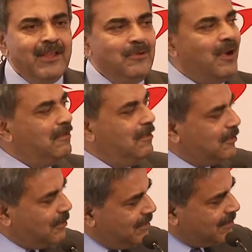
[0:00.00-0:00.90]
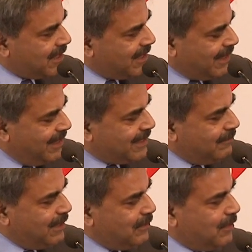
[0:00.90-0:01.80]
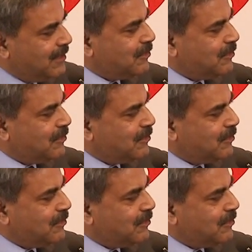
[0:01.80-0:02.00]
You are giving to give, sir, connectivity to us